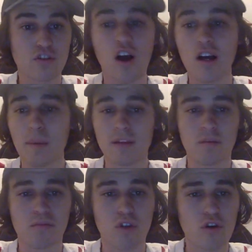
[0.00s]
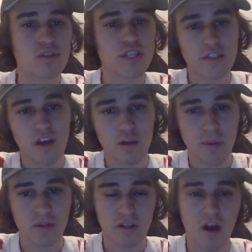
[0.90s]
talk about the pros, then talk
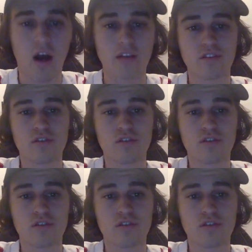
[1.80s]
about the cons.